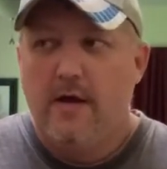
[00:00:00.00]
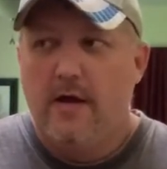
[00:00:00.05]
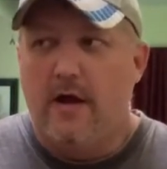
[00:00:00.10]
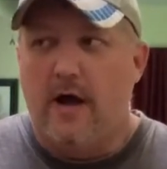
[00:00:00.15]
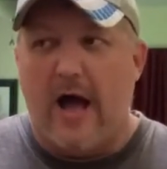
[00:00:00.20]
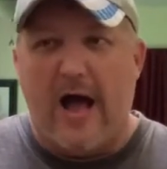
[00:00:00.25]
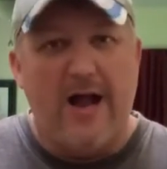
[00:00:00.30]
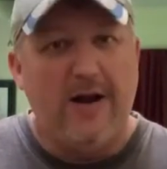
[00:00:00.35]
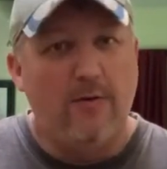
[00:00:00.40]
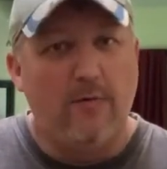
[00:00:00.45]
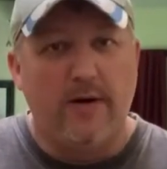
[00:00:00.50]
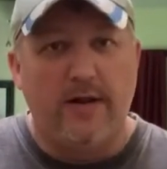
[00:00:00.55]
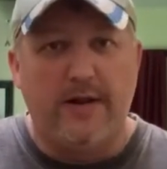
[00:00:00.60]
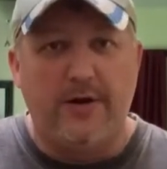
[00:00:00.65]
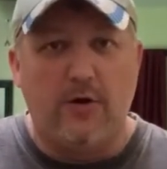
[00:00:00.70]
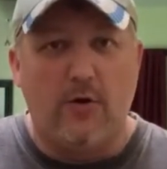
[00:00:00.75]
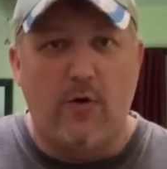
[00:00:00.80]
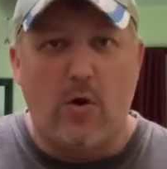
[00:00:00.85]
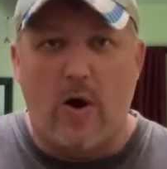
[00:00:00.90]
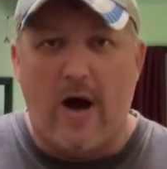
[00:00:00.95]
I really
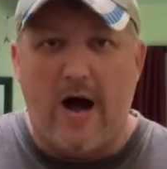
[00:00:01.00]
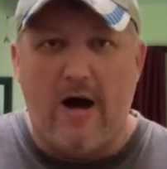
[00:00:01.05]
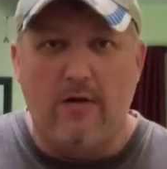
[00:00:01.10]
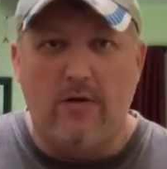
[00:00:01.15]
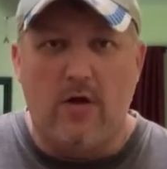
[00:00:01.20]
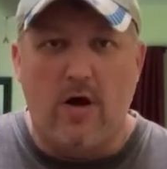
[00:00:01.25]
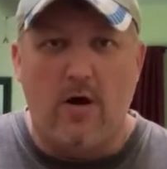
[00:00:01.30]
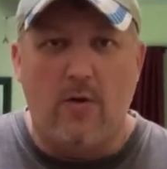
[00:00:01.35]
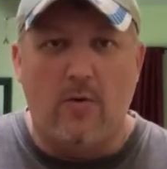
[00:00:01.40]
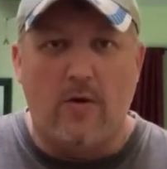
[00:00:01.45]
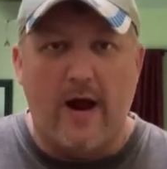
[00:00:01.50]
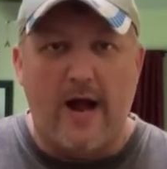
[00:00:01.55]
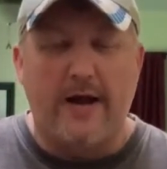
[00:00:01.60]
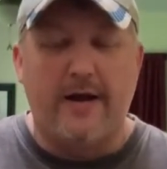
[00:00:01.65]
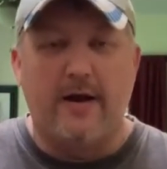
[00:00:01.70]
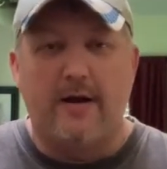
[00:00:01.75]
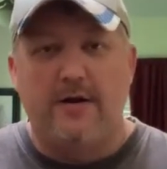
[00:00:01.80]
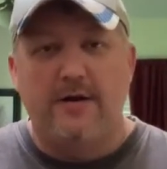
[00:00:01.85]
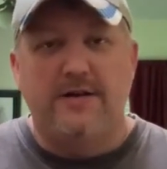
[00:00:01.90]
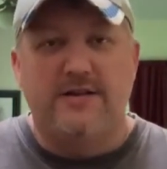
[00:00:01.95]
don't know how long we're
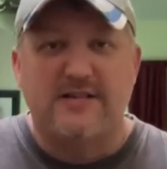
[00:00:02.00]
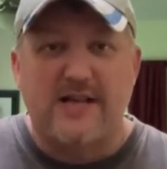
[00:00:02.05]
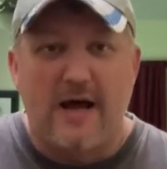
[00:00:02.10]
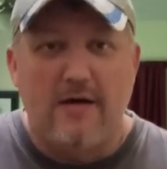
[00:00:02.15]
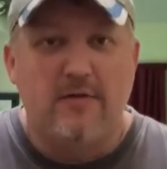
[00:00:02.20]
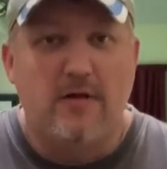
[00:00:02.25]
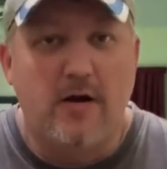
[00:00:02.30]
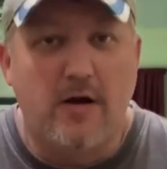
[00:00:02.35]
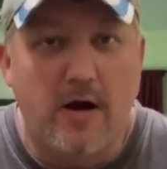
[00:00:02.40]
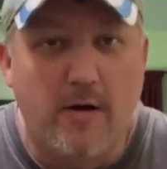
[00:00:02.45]
on. Goodness, how long